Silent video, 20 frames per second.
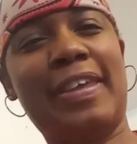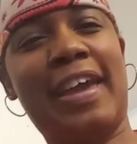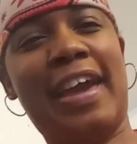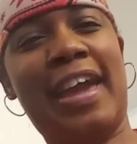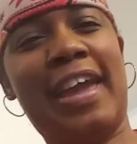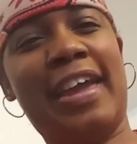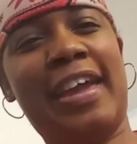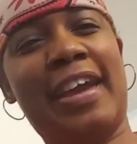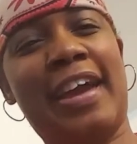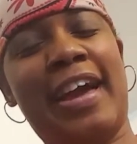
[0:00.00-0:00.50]

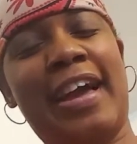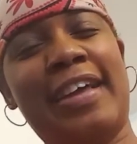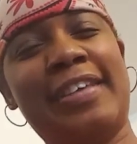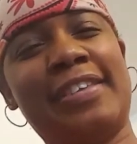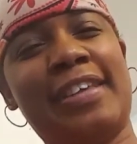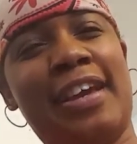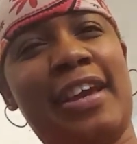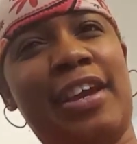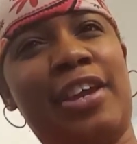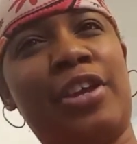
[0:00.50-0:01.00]
Hey
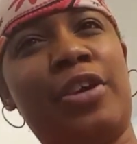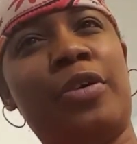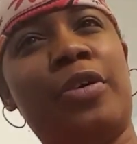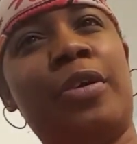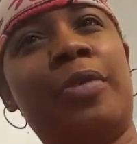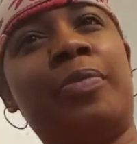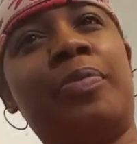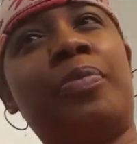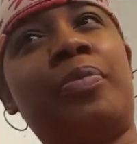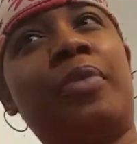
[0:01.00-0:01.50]
guys, how you
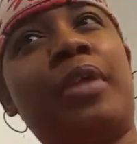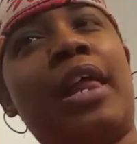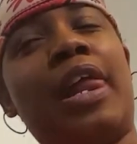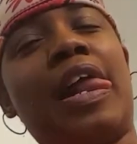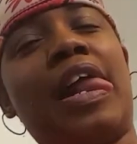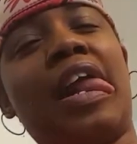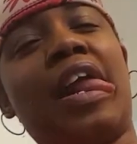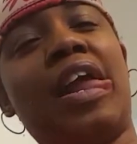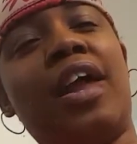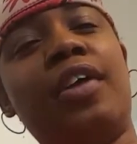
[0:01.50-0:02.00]
doing?
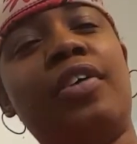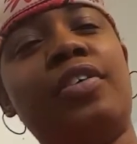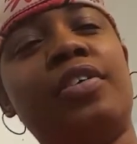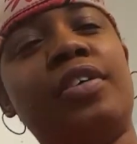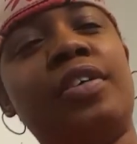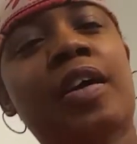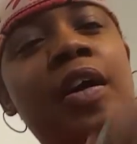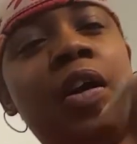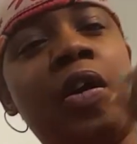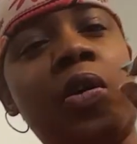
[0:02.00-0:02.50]

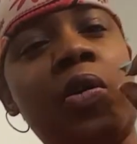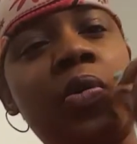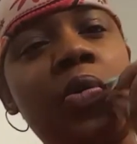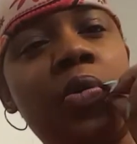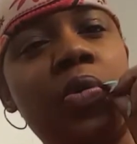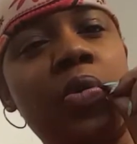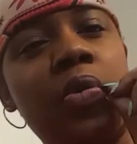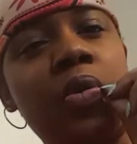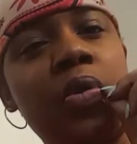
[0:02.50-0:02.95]
So,